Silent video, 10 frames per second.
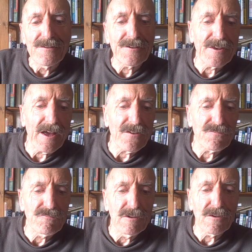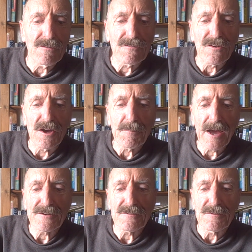that he has for a long time
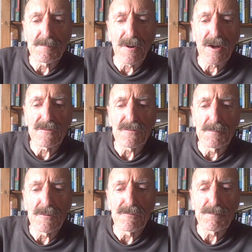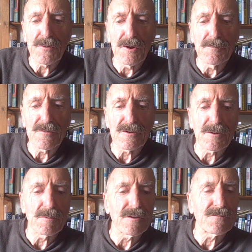had it in mind to move
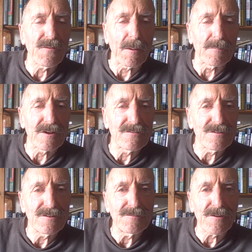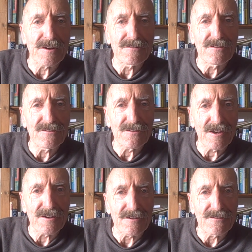permanently with his family to the United
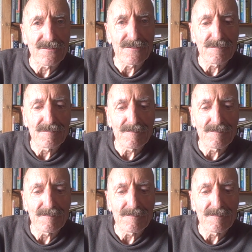States.